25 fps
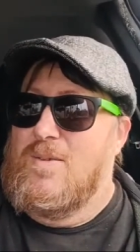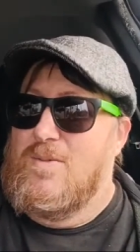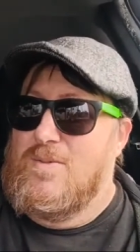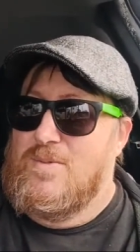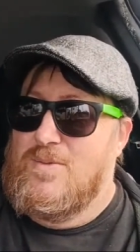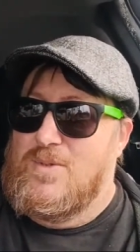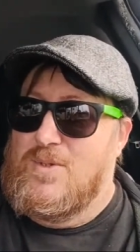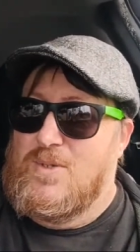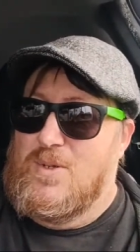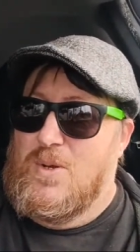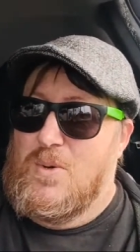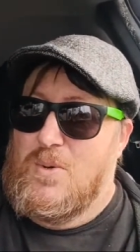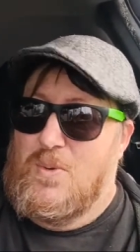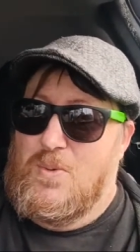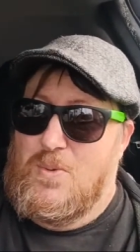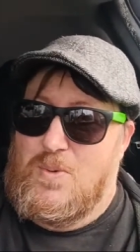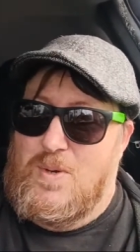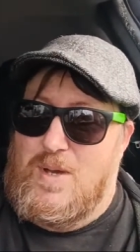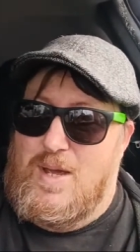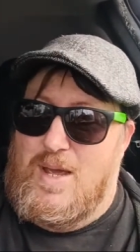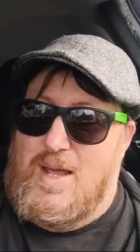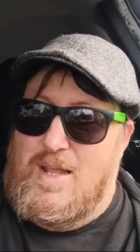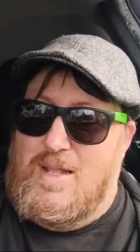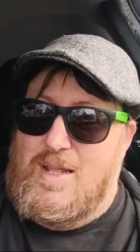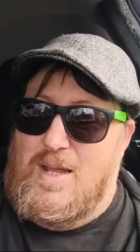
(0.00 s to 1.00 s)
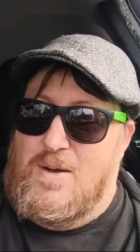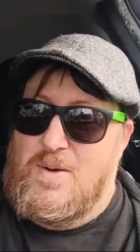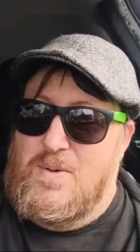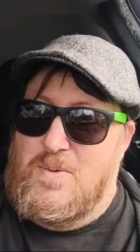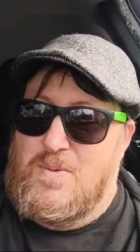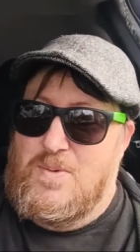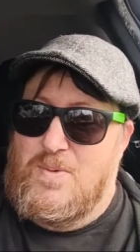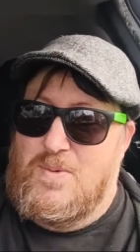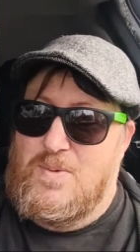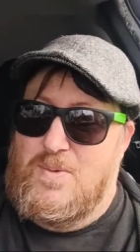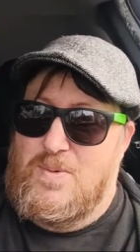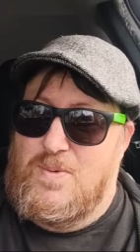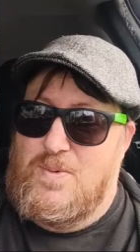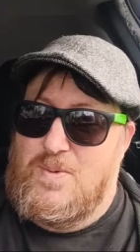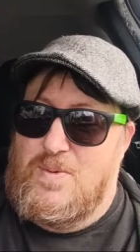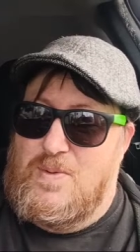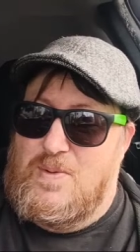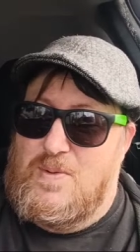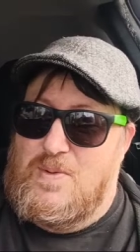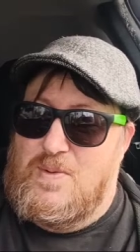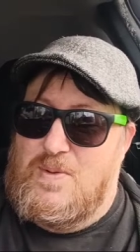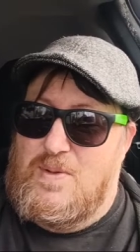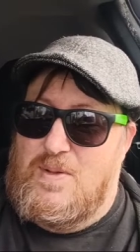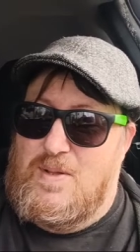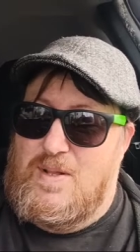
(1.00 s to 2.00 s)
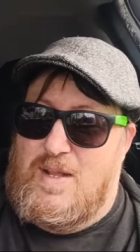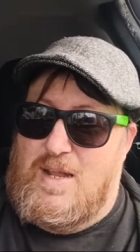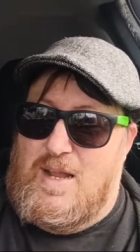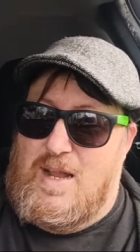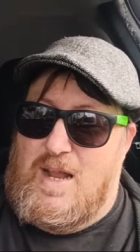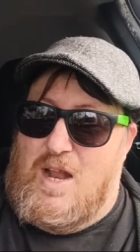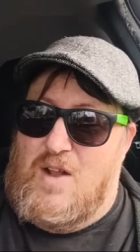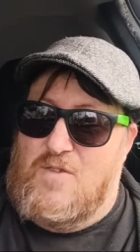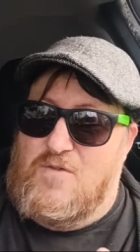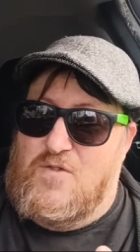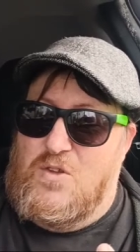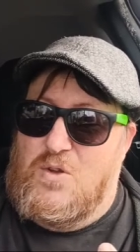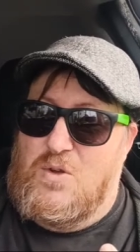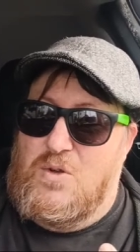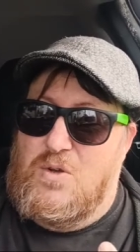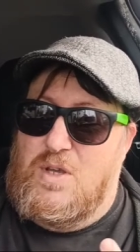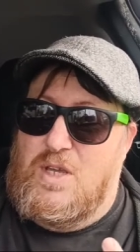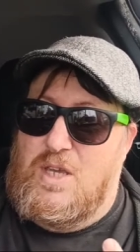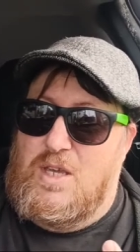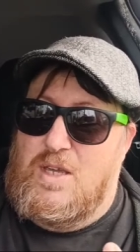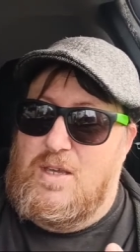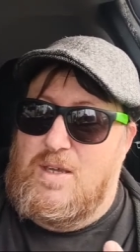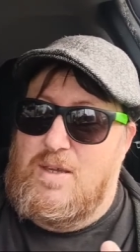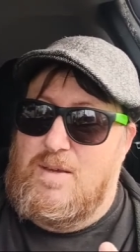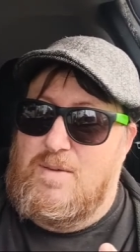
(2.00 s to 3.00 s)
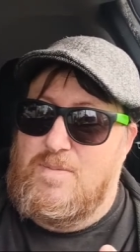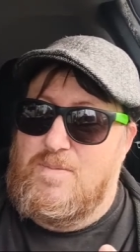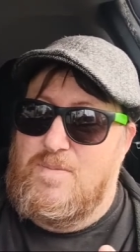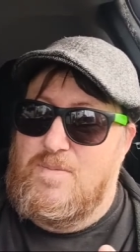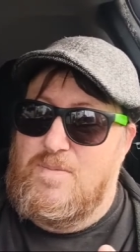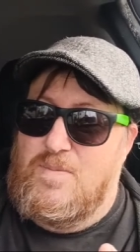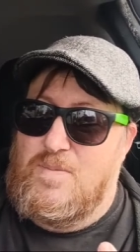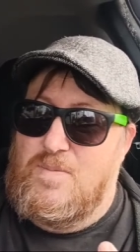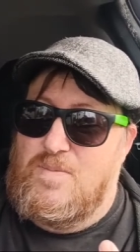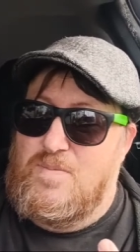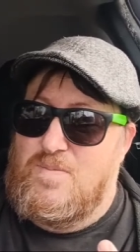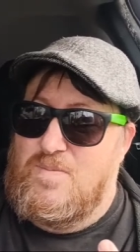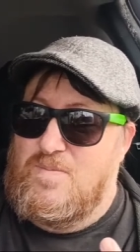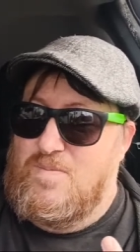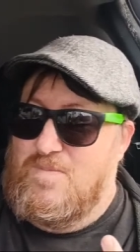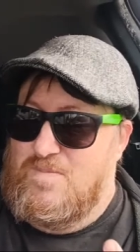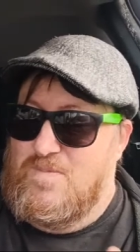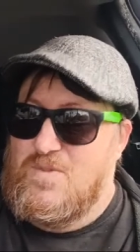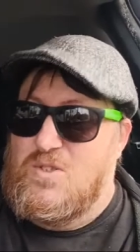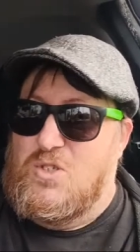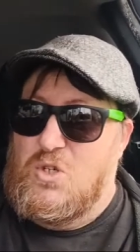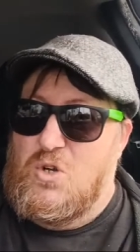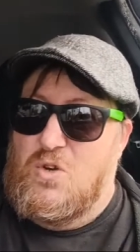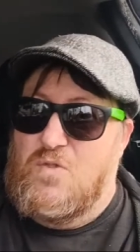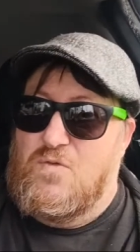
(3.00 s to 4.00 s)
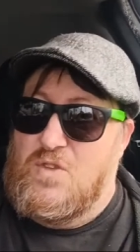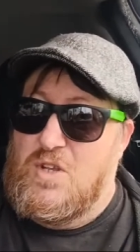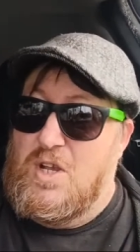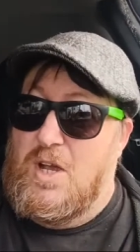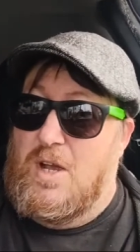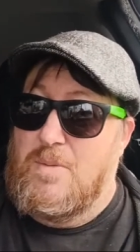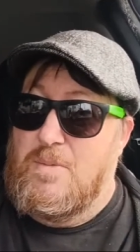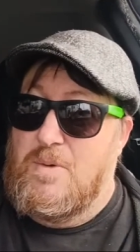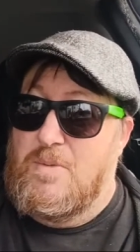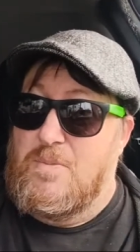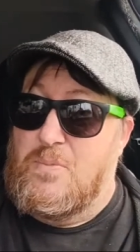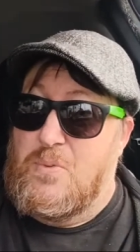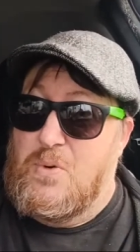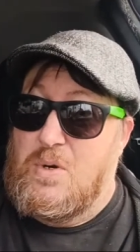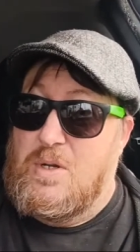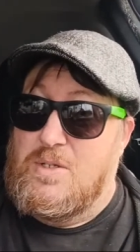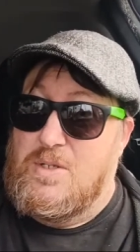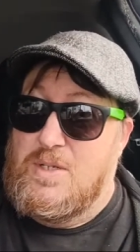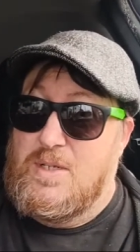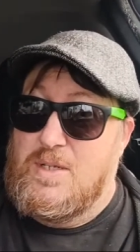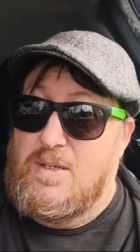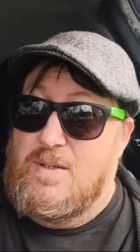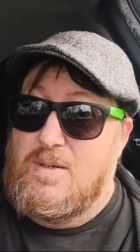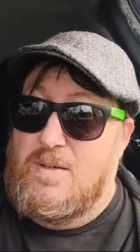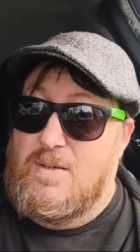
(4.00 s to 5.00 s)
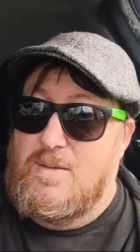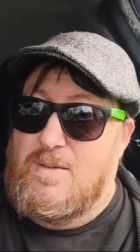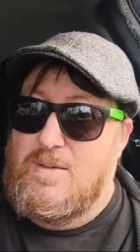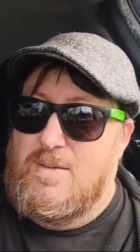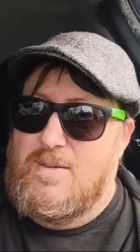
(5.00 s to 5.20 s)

So now, after he served time in prison,